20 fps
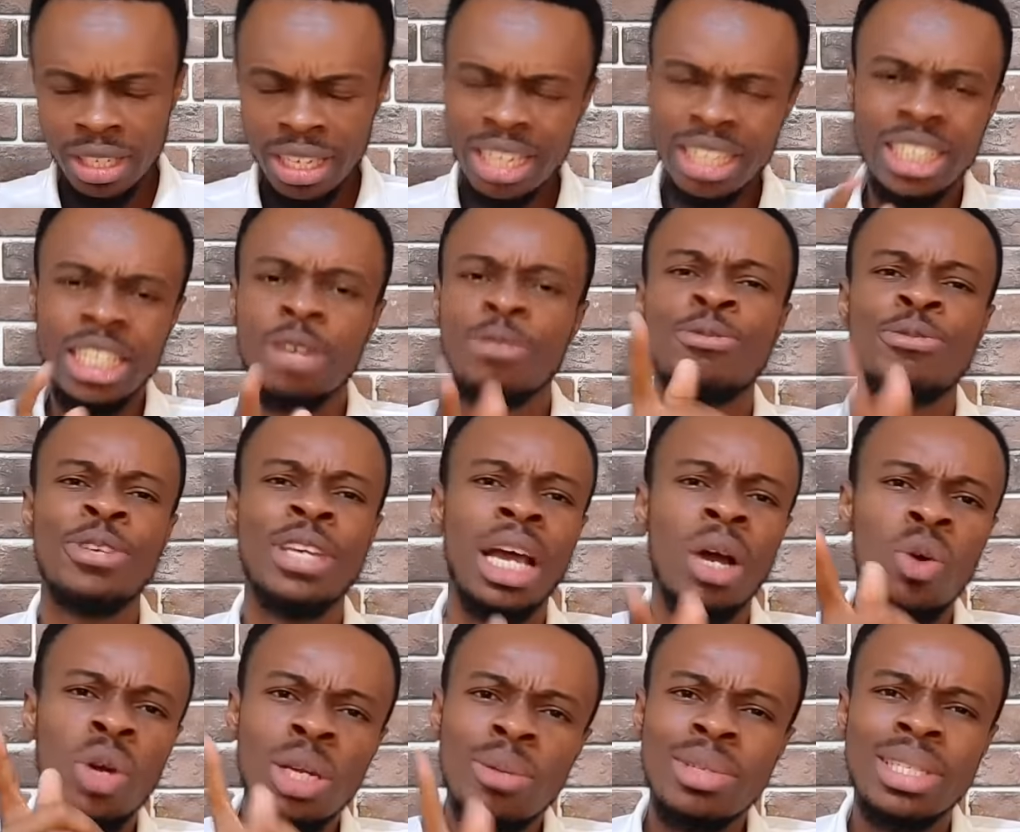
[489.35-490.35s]
Inti Afia
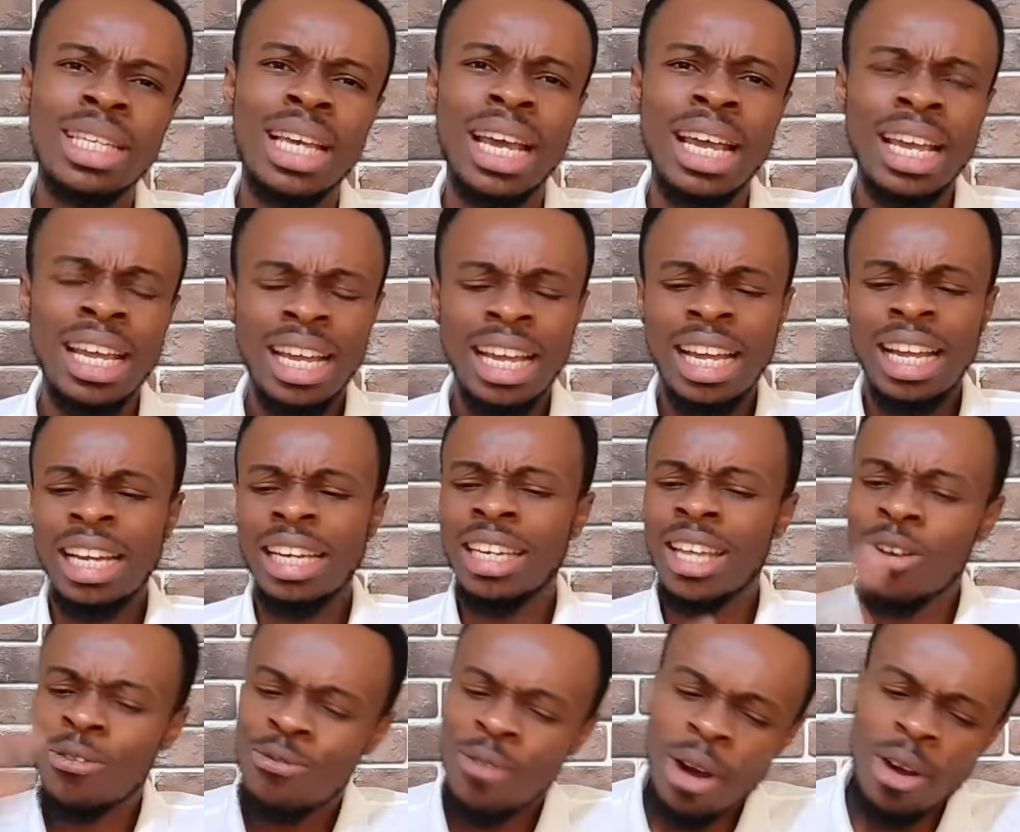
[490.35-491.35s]
unim se,
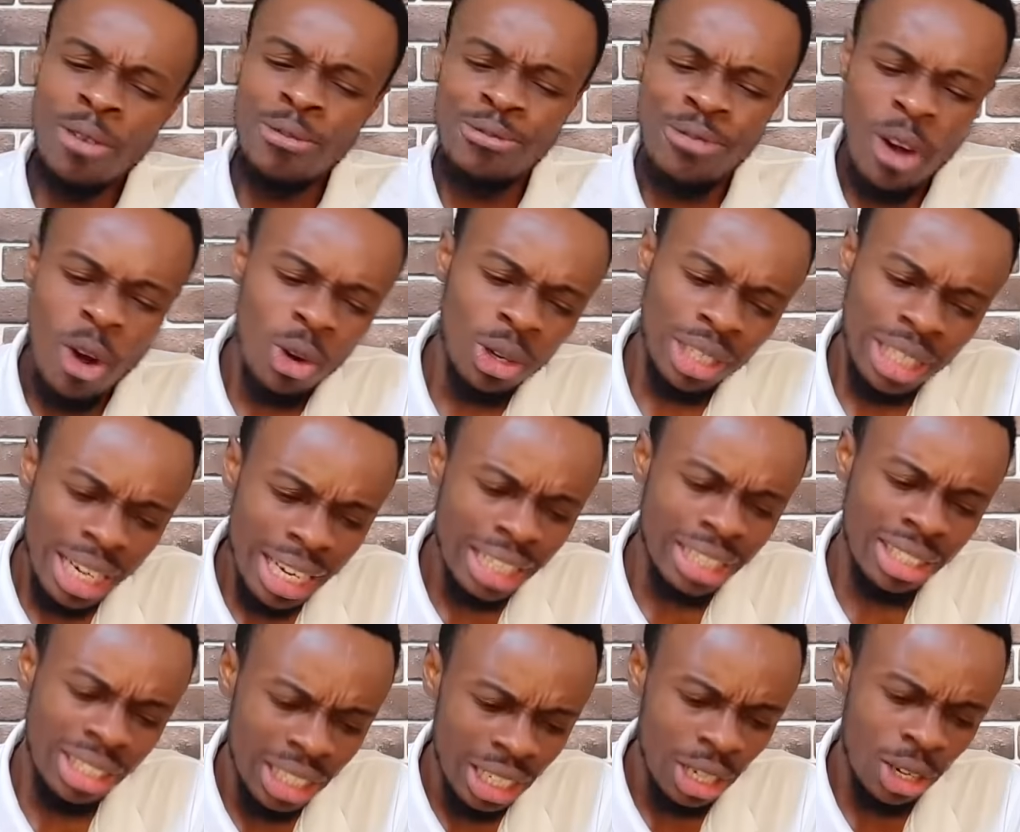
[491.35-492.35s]
the very
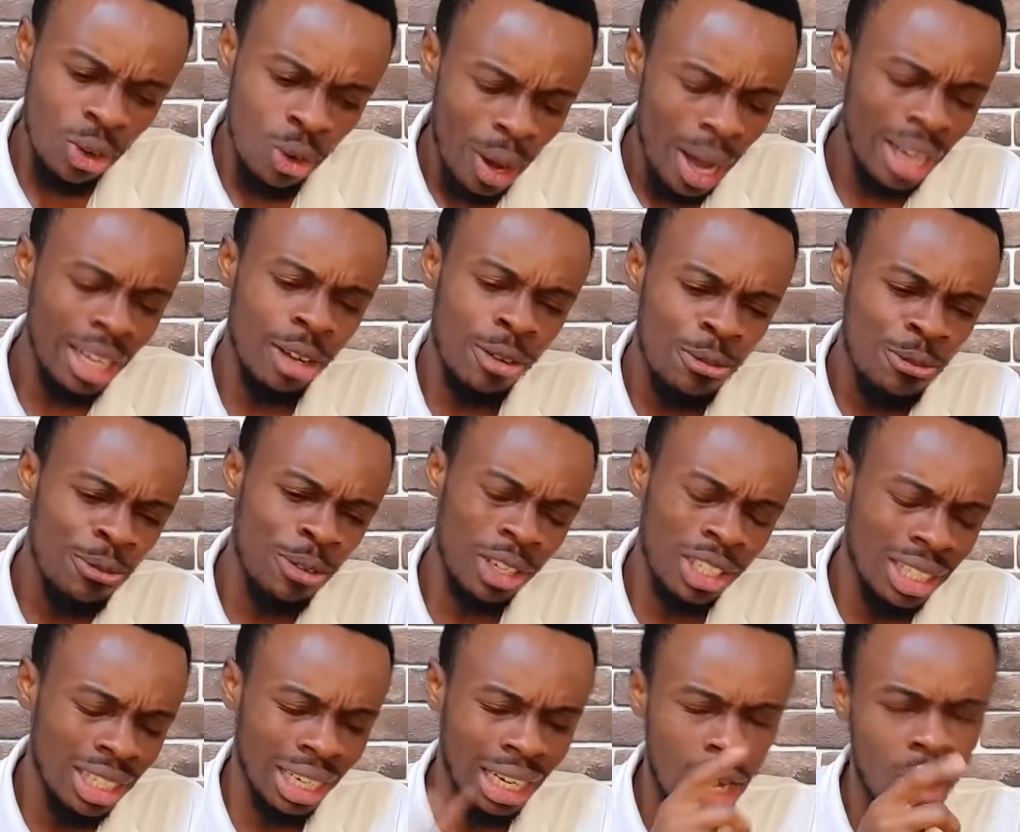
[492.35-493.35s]
foundation no eye
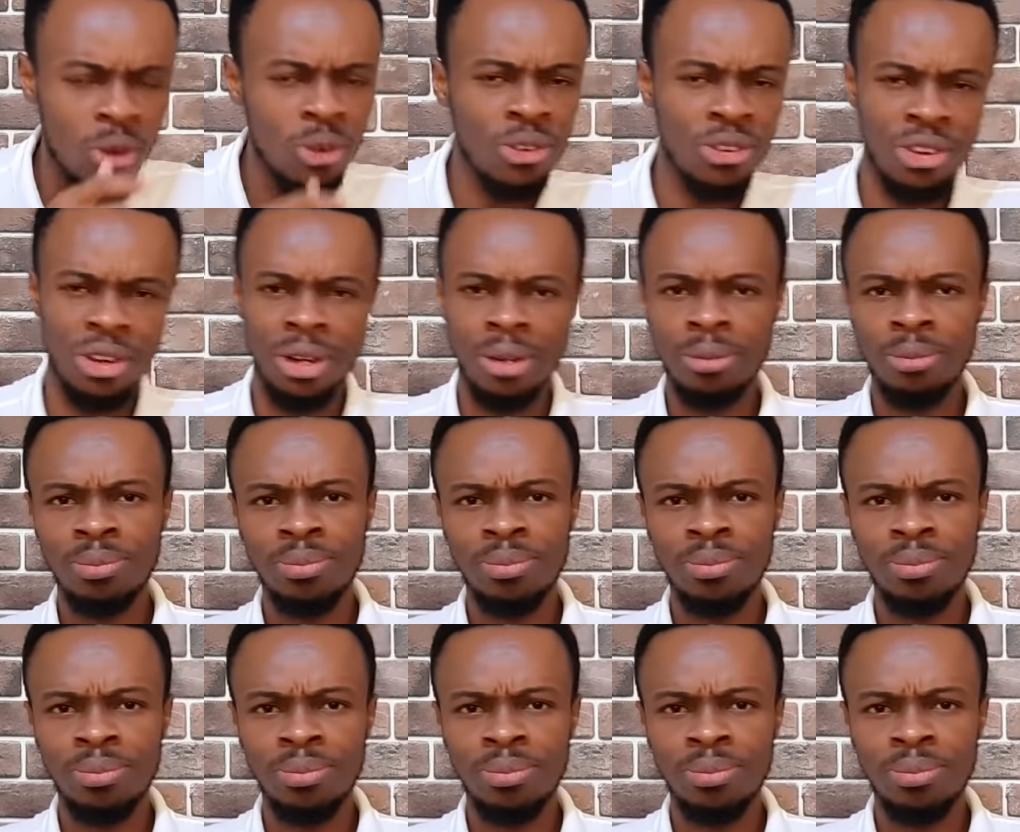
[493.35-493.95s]
fix the country.